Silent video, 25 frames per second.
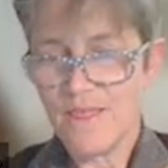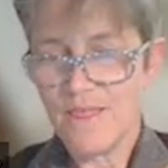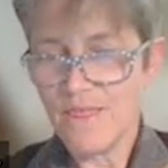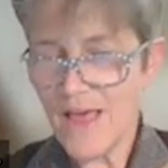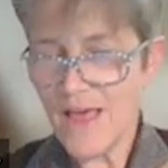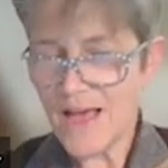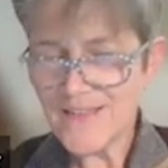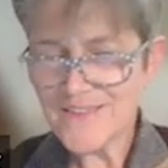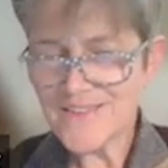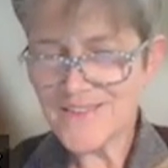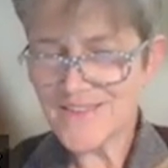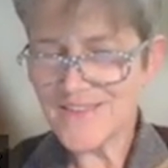
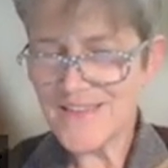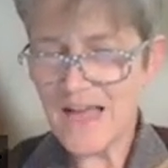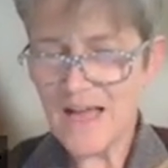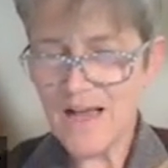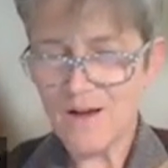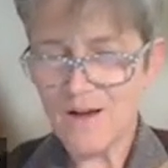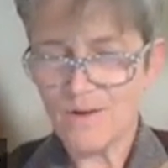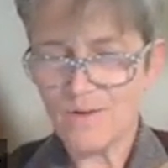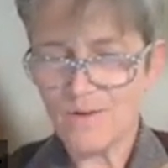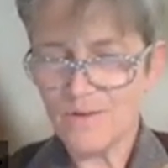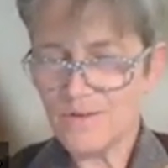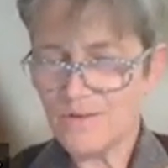That's
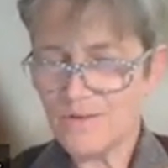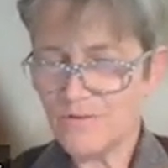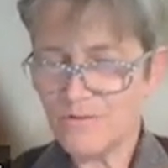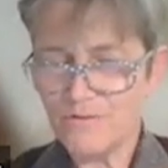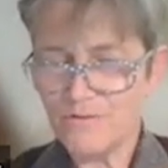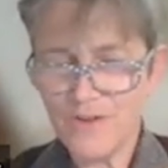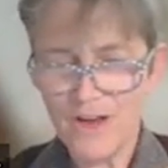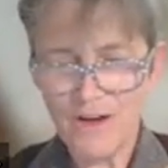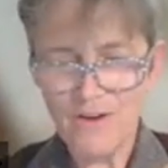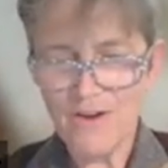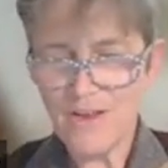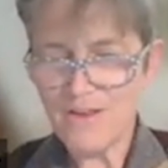now
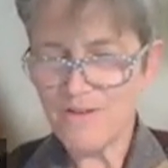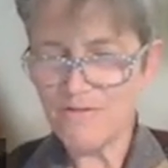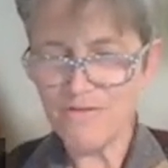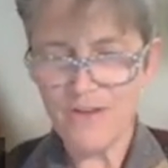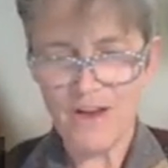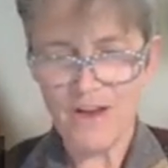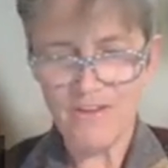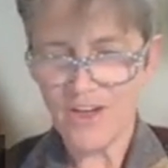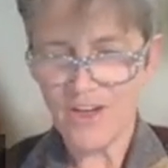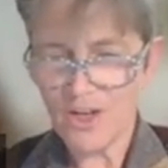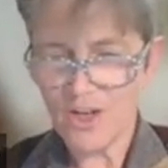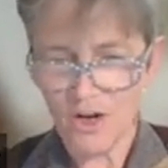very,
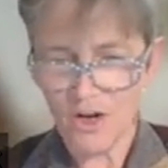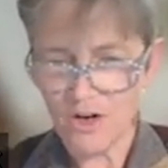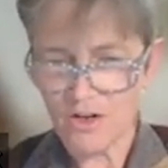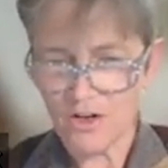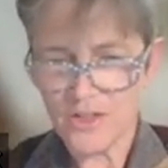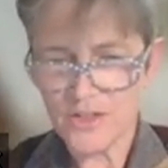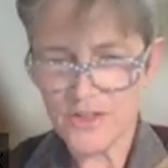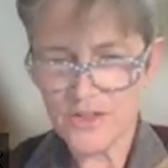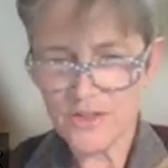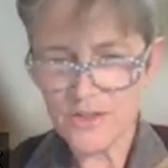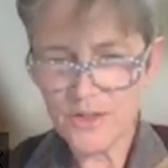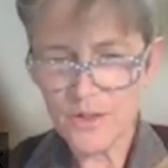very
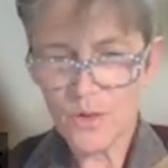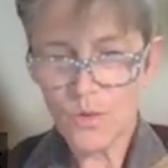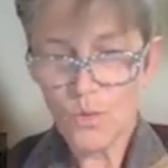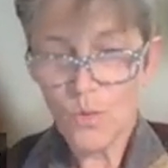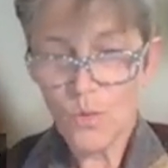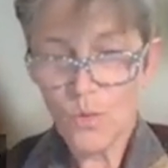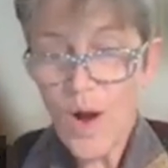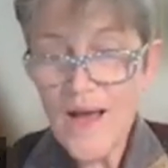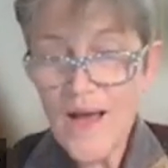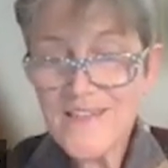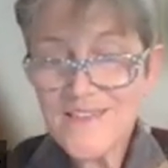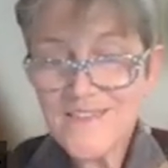odd.
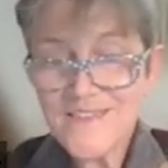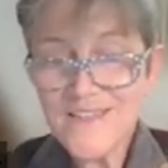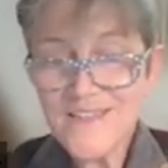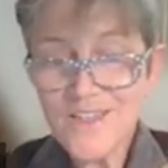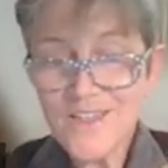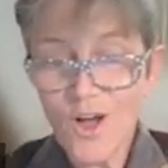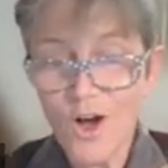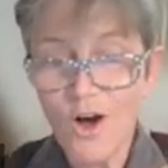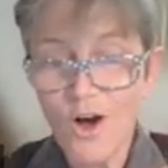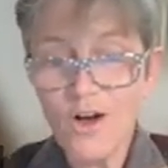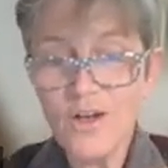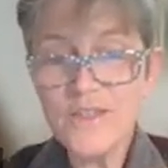Why is
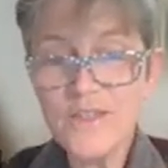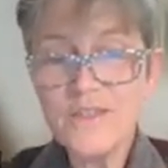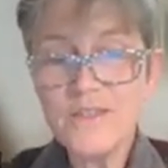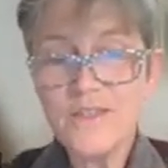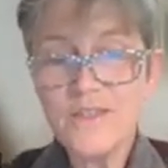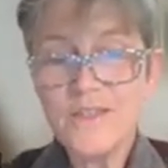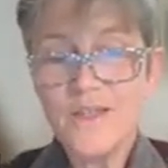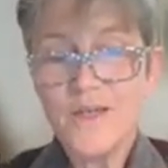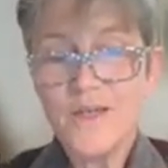it odd?